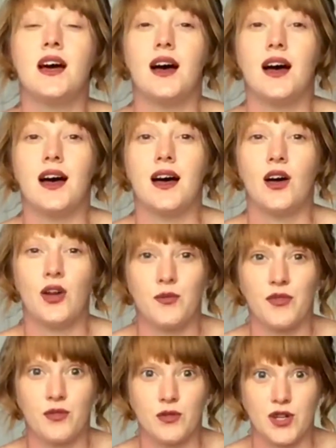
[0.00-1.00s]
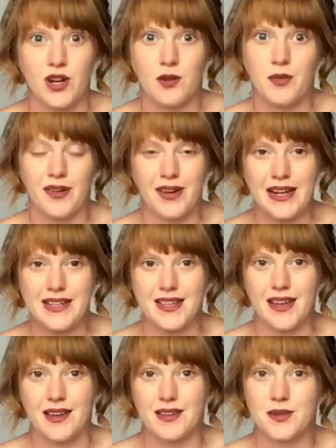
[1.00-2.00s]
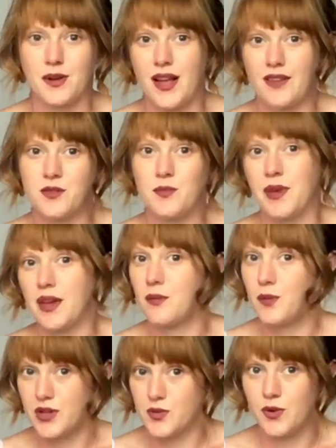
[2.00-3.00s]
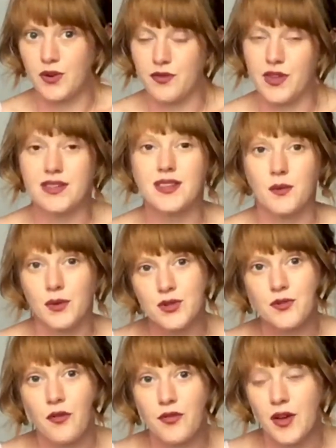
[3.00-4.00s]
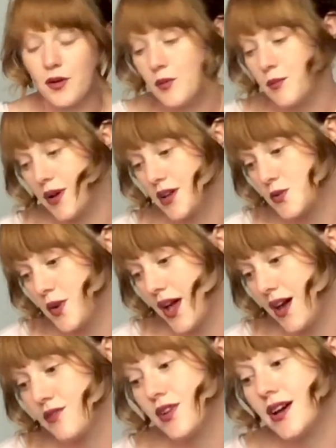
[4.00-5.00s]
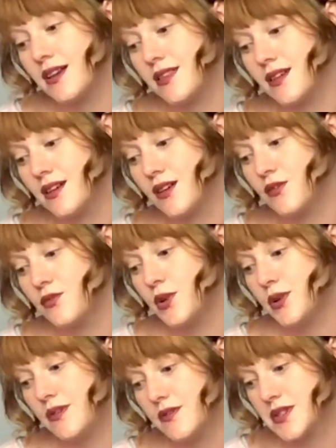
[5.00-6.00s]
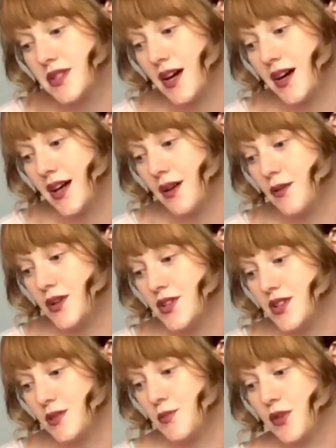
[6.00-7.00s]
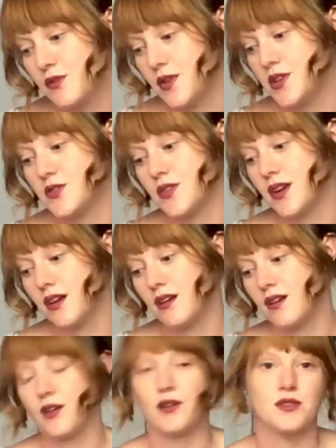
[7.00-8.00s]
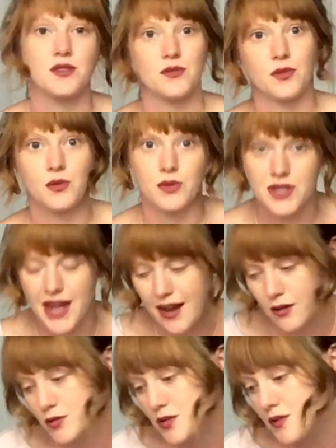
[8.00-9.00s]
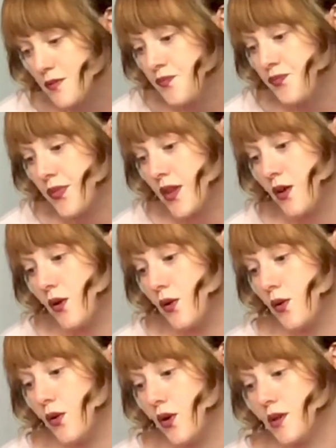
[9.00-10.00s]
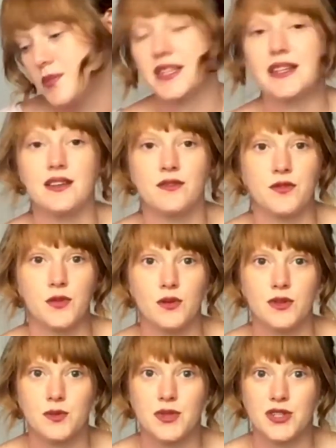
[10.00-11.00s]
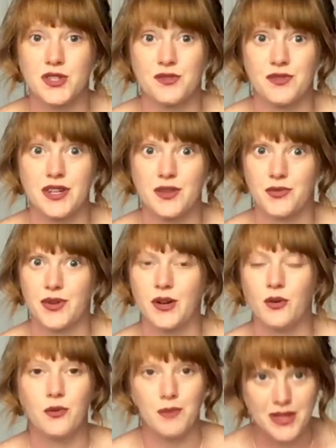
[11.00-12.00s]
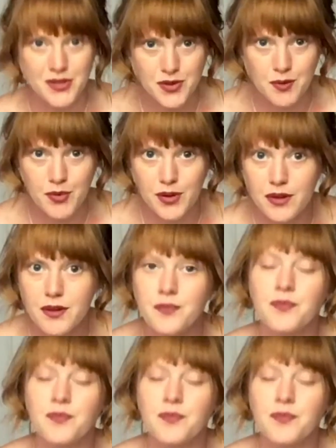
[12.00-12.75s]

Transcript: Home Before Dark by Riley Sager, so I'll have to pick which one of these I want to fulfill. But we have either Ruin of the Sky, which is a book featuring ghosts or a haunted house, or Obsidian Falls, which is to read a thriller or mystery book.